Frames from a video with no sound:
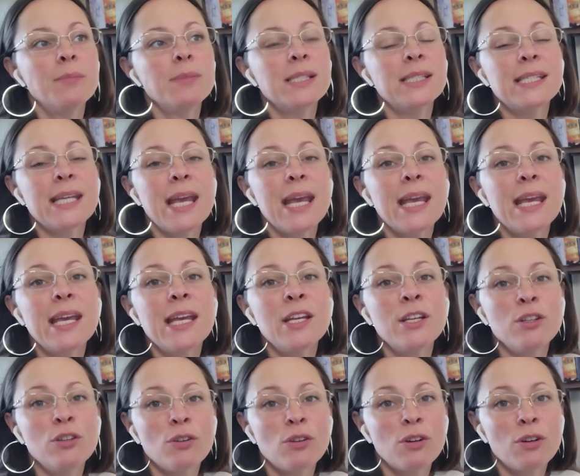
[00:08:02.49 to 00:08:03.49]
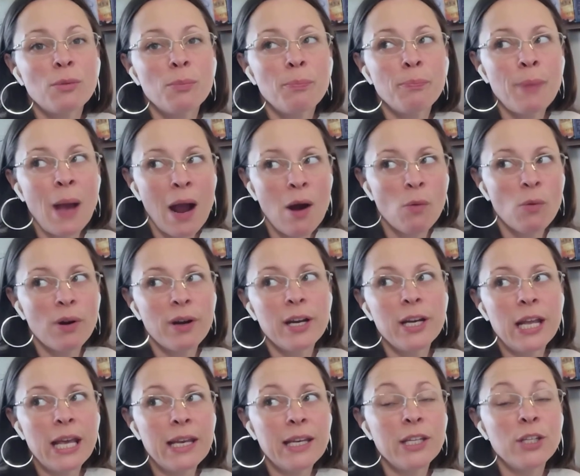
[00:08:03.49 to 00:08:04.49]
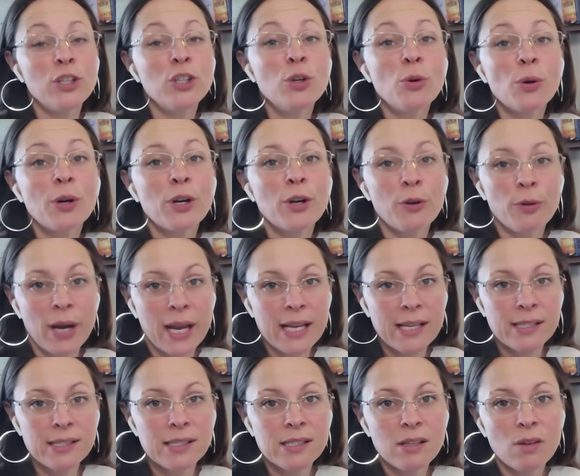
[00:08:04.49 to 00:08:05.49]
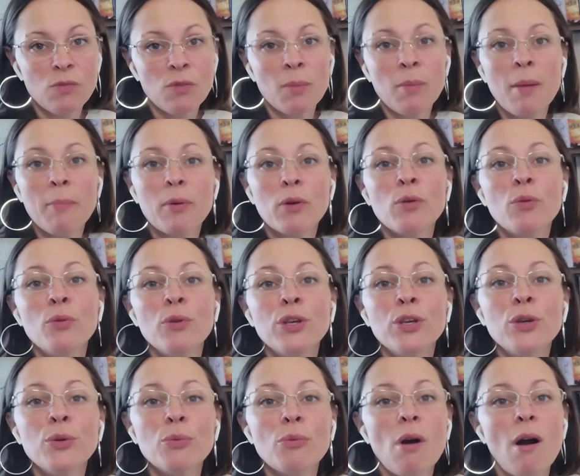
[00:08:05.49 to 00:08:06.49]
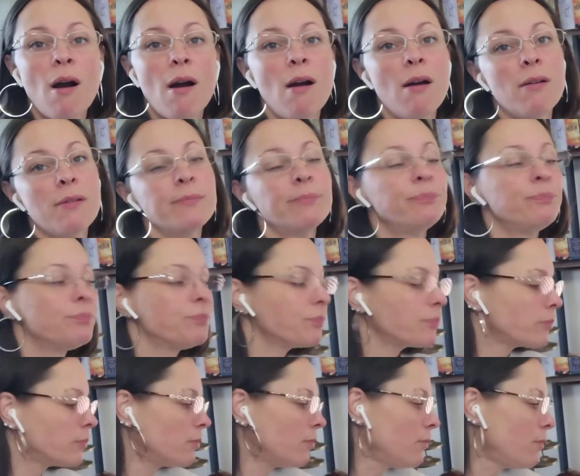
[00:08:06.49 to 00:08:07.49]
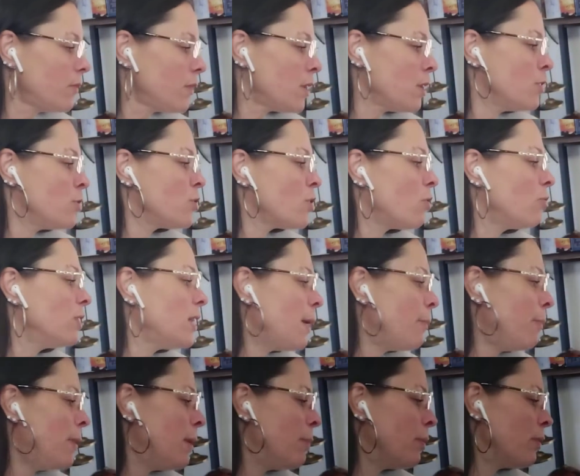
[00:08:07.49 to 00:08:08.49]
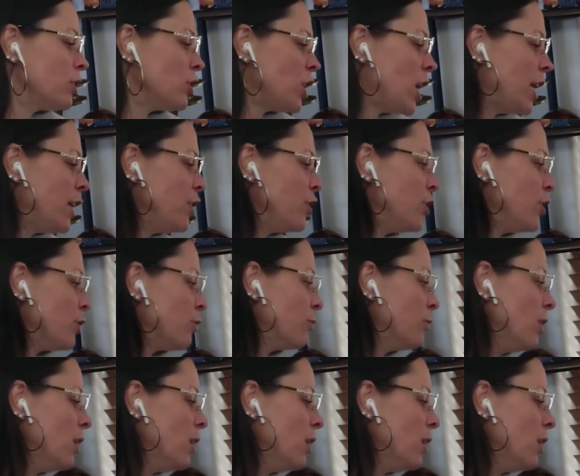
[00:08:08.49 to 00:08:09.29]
Stay in your power and in your grace. Remember who you are. Don't let people change you.